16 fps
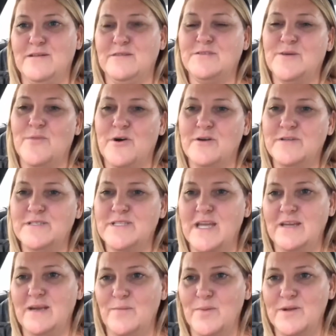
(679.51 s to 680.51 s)
So tomorrow's
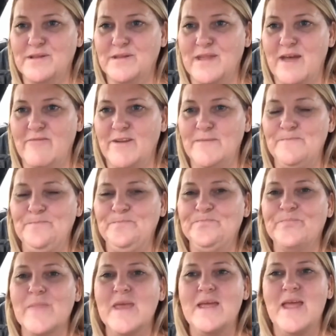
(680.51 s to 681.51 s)
day number seven
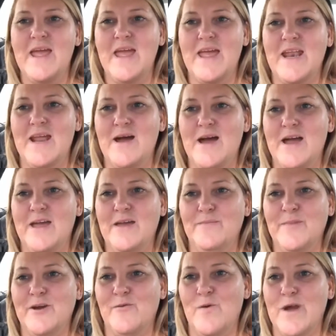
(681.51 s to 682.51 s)
and
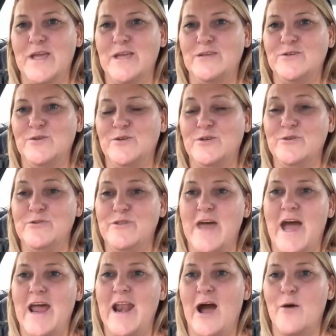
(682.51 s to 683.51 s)
I'm going to do that.